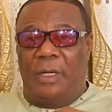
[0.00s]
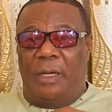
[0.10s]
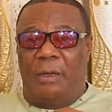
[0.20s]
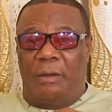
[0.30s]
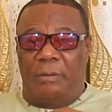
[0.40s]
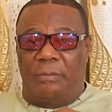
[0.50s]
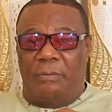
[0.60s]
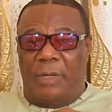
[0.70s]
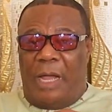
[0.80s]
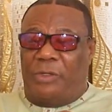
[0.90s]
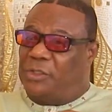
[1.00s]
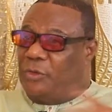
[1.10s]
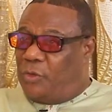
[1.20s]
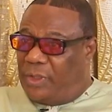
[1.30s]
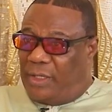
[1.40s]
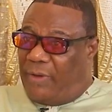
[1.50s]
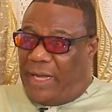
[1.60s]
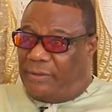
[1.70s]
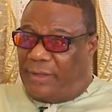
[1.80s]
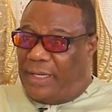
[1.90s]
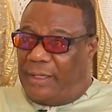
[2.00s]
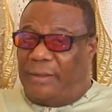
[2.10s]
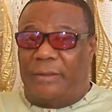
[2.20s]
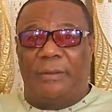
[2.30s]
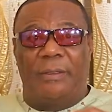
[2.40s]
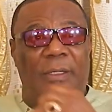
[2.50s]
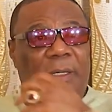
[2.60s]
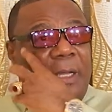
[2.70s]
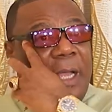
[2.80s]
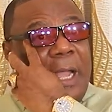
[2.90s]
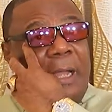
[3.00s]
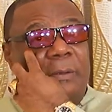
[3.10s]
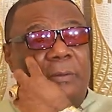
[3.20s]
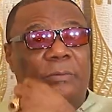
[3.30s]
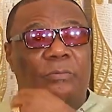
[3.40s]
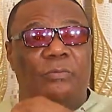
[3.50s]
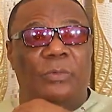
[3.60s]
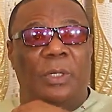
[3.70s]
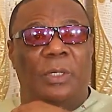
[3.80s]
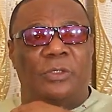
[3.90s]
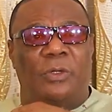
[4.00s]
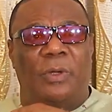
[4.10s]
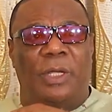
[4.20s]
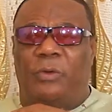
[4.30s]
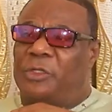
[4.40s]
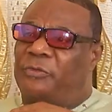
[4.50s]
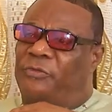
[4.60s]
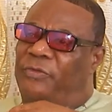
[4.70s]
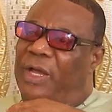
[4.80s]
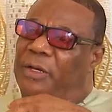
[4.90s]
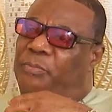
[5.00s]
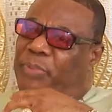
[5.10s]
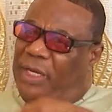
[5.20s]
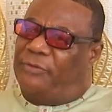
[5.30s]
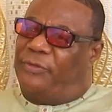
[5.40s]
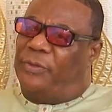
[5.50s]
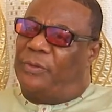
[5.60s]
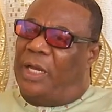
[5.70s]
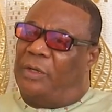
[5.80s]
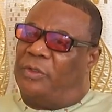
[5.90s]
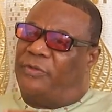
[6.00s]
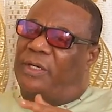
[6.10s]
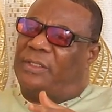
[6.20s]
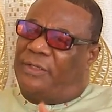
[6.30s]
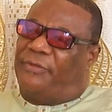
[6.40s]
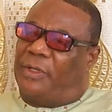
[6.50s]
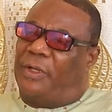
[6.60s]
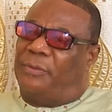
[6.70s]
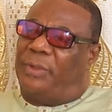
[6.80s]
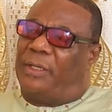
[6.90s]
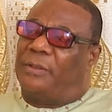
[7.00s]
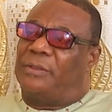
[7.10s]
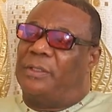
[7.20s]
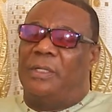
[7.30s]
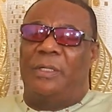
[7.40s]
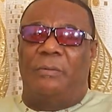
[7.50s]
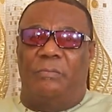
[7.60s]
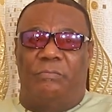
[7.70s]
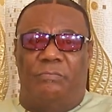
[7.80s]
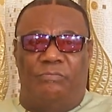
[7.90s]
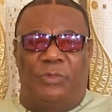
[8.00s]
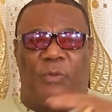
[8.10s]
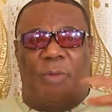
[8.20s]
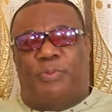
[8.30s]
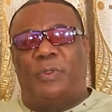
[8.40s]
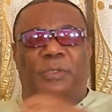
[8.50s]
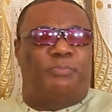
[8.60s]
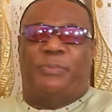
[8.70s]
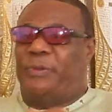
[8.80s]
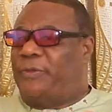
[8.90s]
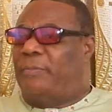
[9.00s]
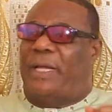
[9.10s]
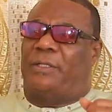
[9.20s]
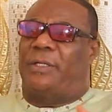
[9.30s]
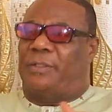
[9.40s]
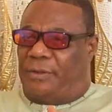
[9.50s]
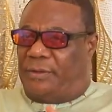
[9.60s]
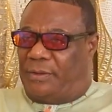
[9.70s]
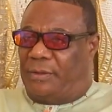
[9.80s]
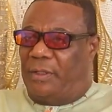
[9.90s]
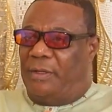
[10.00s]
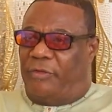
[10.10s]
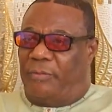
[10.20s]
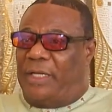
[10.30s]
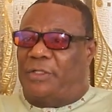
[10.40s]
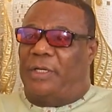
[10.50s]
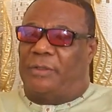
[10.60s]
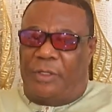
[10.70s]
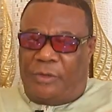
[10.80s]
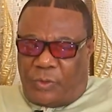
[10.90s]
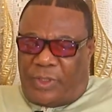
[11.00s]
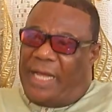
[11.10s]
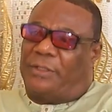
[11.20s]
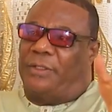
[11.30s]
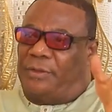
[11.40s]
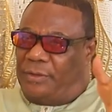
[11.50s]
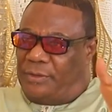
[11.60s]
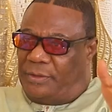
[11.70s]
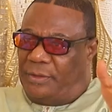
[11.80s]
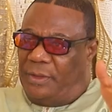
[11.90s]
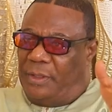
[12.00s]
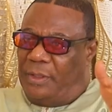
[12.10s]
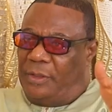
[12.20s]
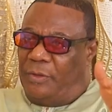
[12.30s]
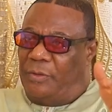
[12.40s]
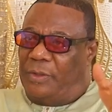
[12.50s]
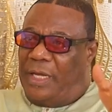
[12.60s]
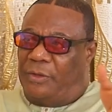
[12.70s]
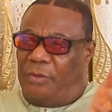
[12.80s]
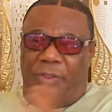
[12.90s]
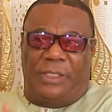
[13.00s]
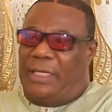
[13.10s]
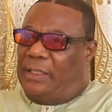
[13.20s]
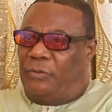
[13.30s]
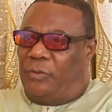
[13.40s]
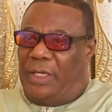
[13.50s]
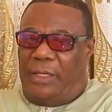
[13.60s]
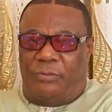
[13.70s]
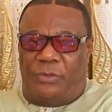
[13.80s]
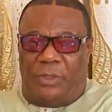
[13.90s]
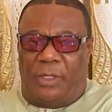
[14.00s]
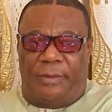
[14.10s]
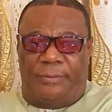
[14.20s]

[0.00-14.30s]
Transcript: I wasn't doing the right thing. And so it was very painful, and it was very difficult, because they were pulling people from my churches, from my church to their churches. You know, that you don't need Duncan Williams,